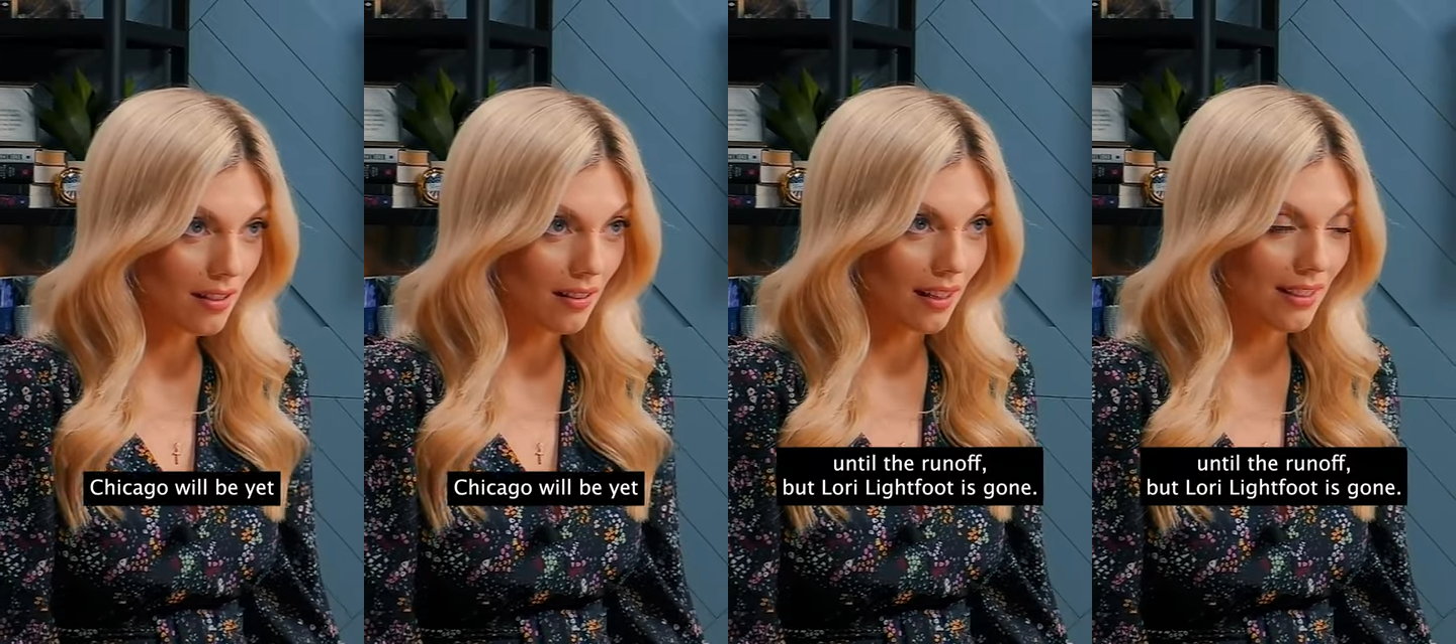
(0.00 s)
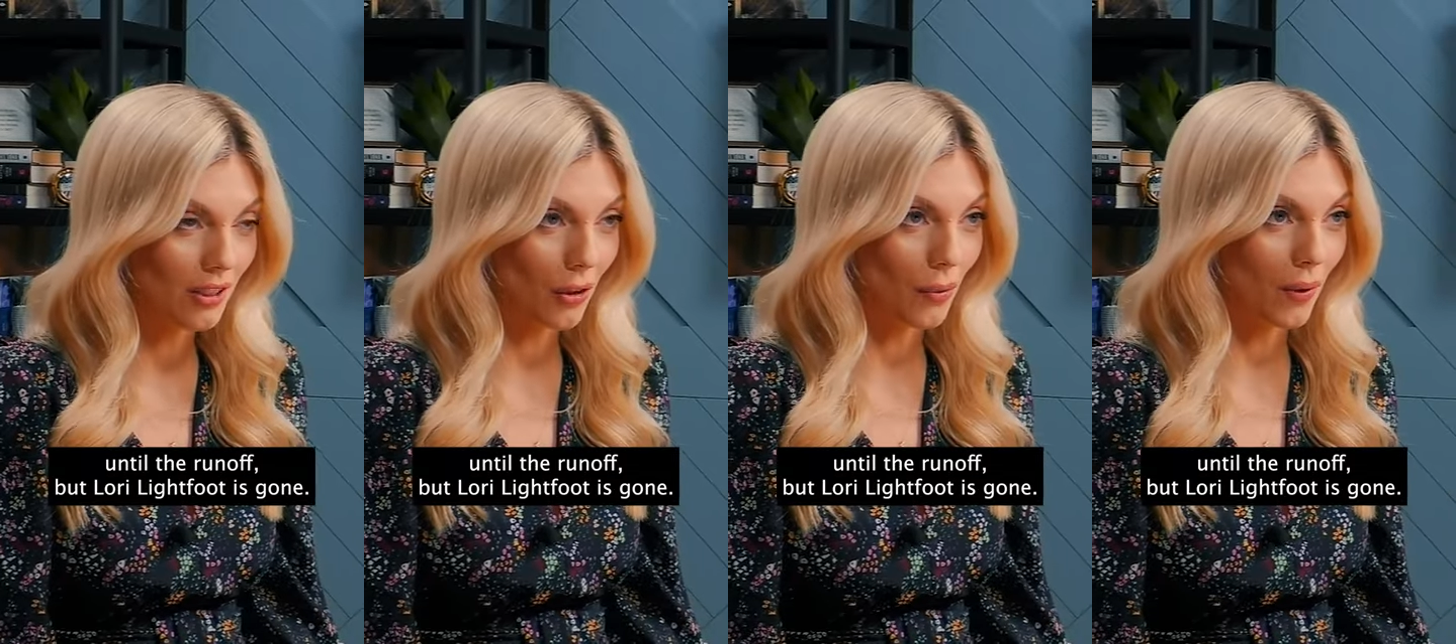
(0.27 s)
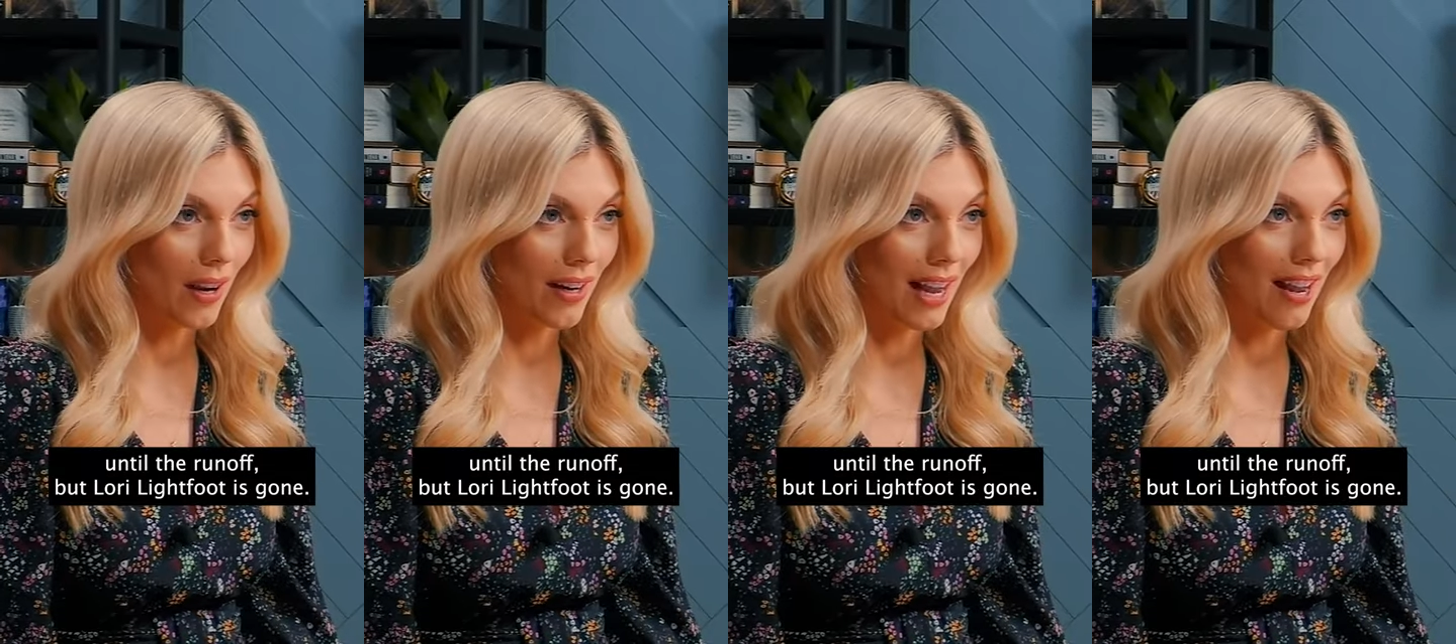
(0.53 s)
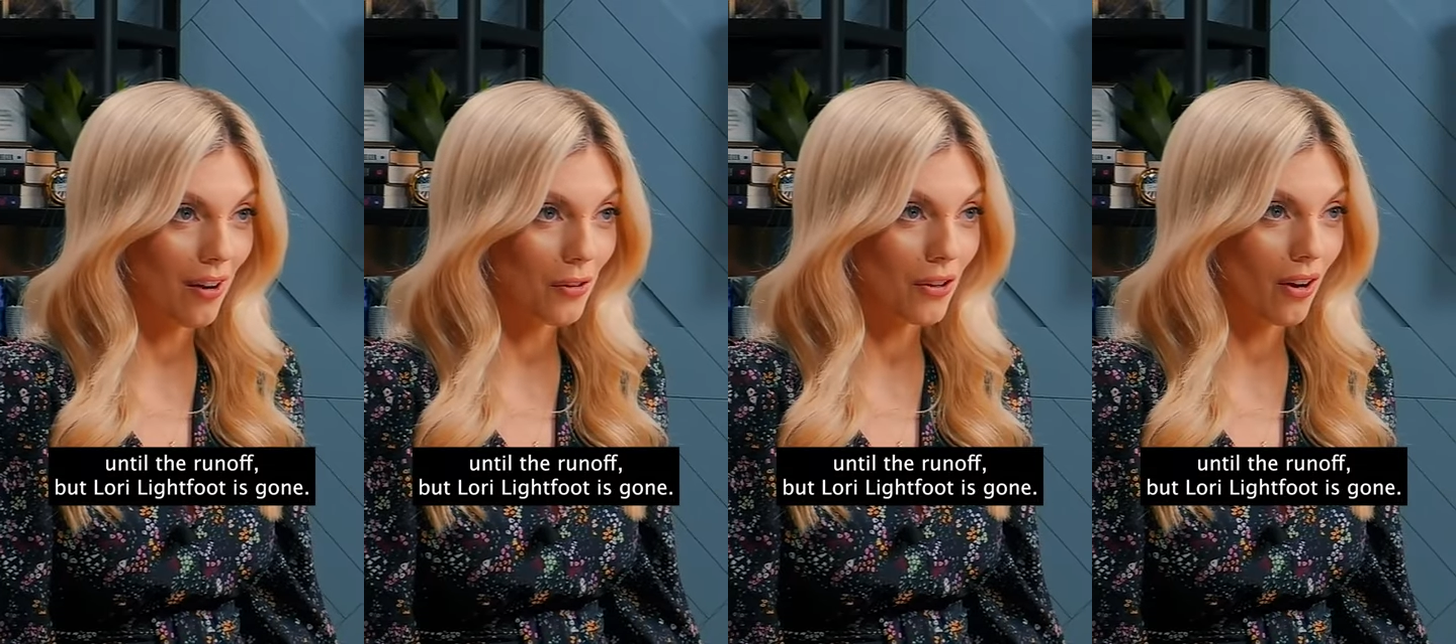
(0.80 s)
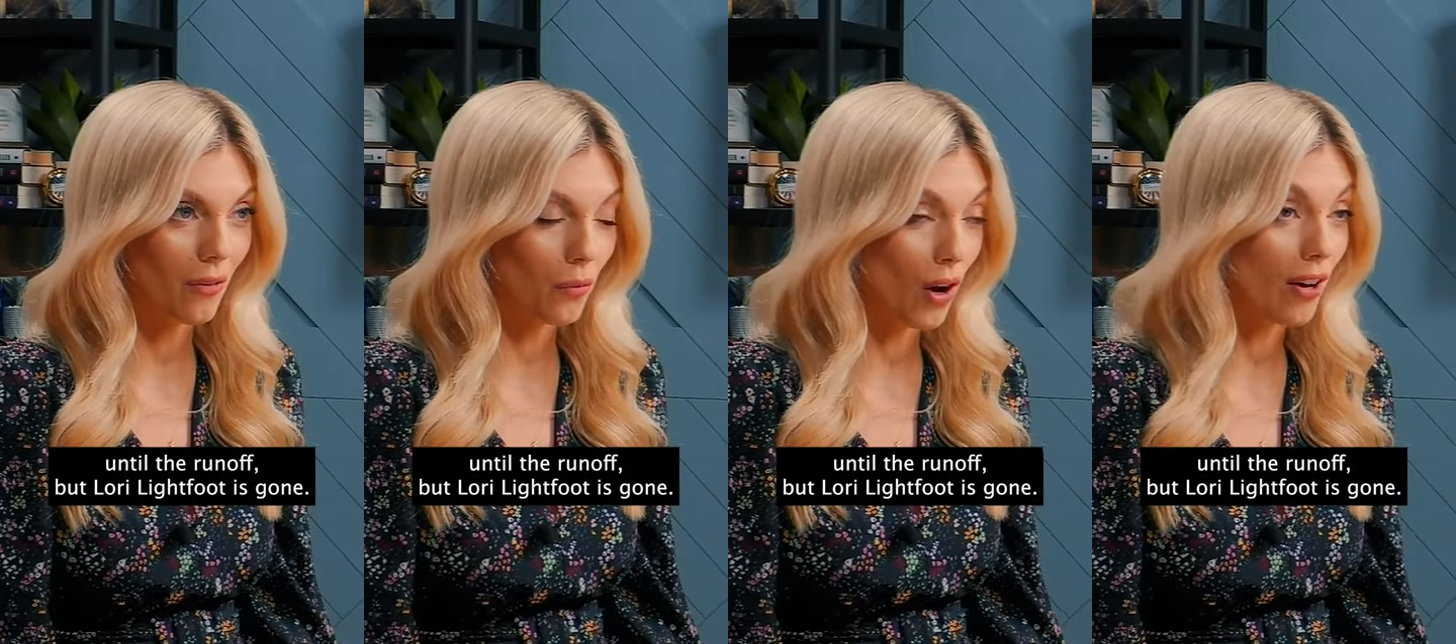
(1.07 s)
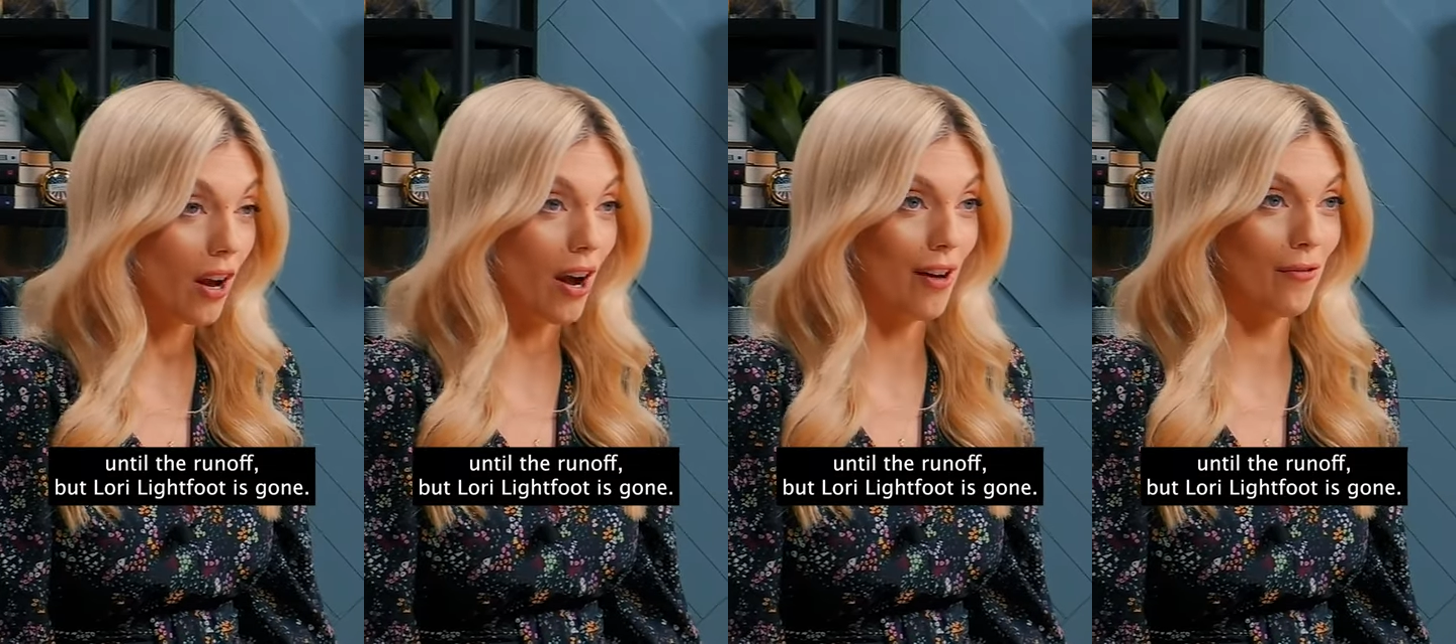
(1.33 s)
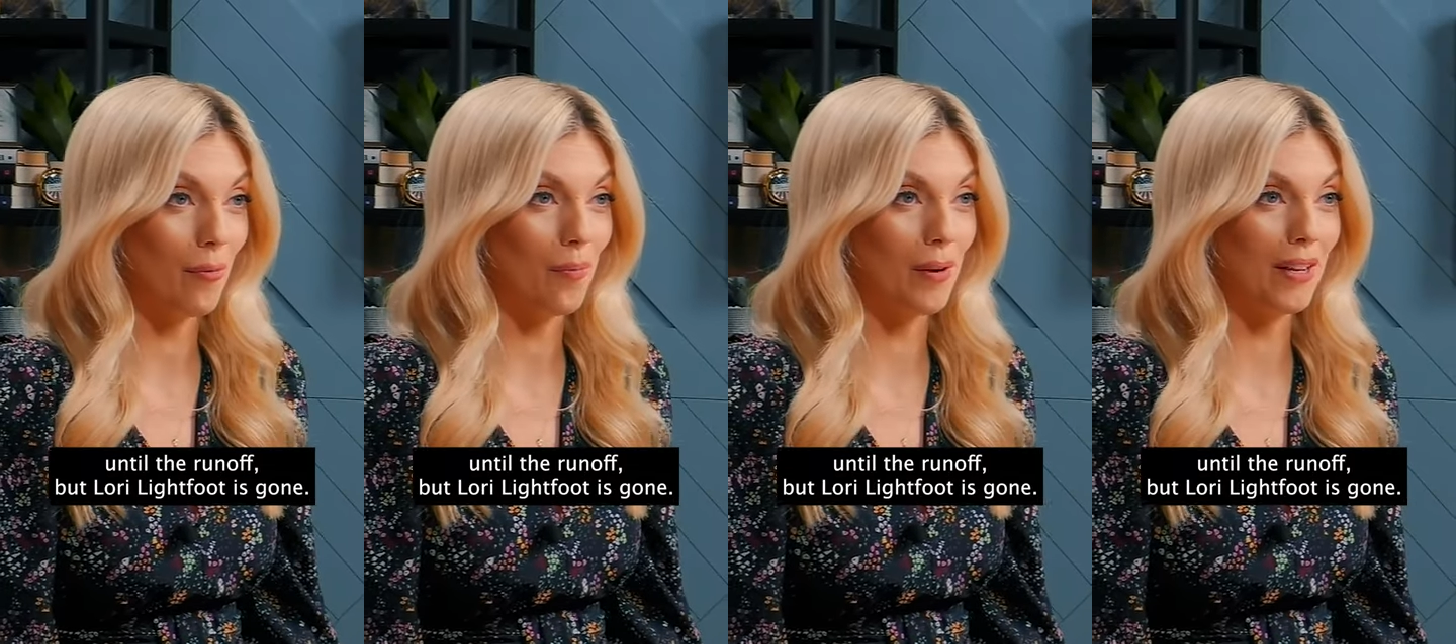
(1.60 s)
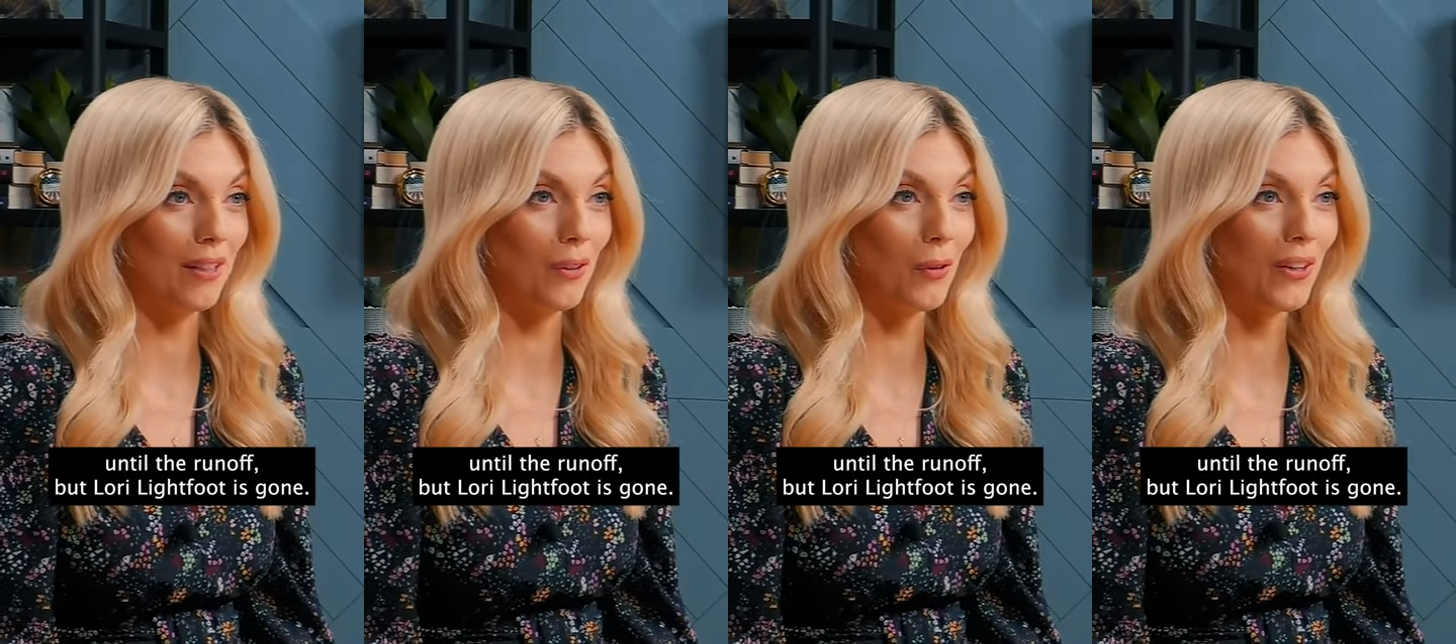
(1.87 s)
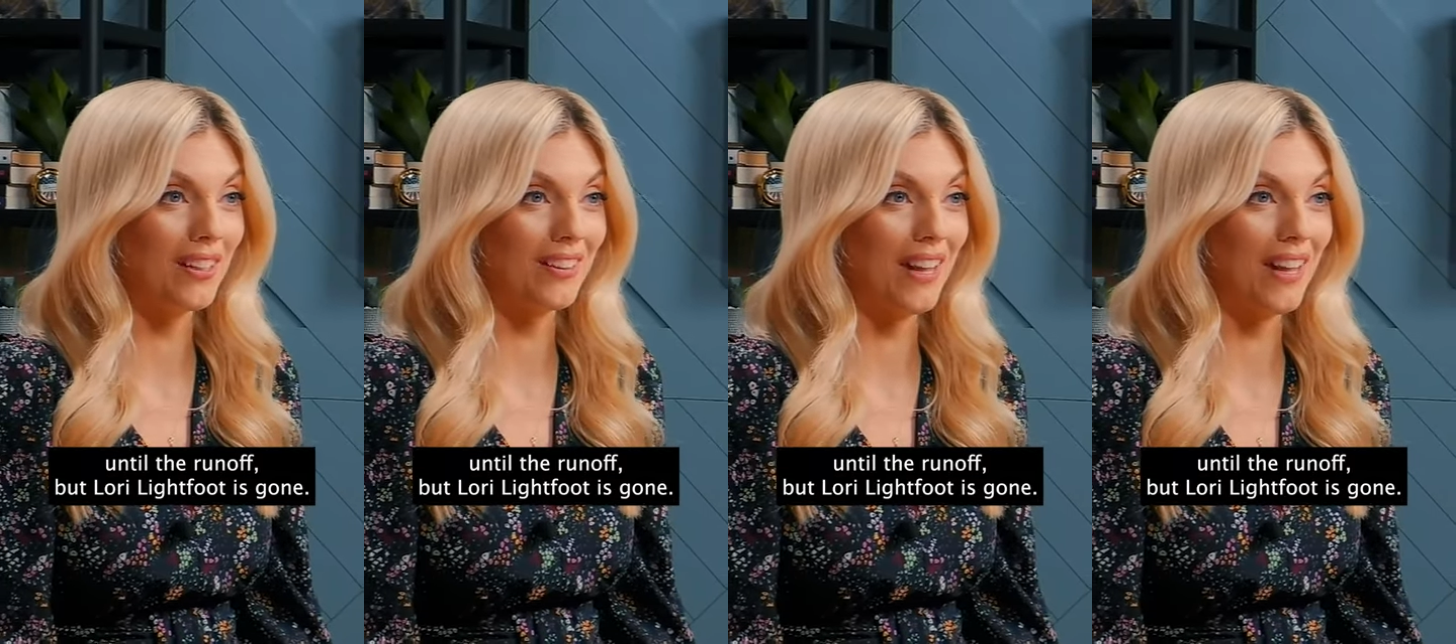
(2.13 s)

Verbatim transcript: until the run out, runoff, but Lori